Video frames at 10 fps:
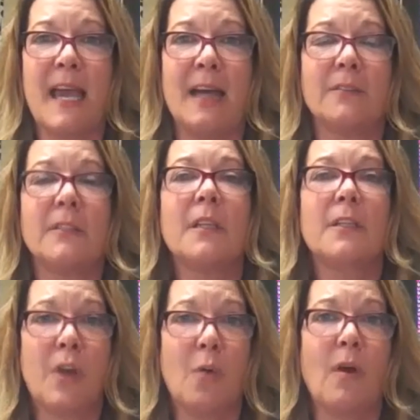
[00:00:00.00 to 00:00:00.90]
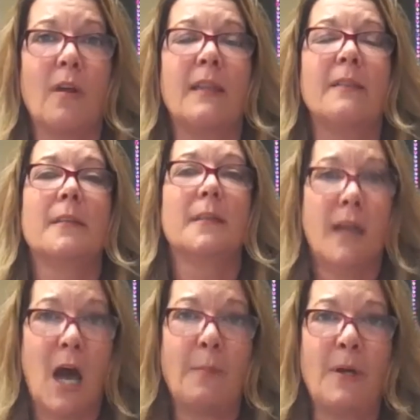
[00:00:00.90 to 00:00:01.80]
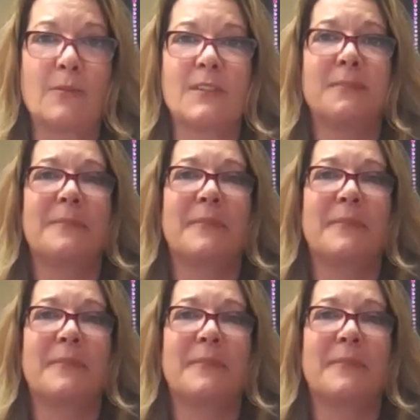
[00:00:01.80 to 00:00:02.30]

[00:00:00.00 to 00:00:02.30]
out, don't worry, I'll post.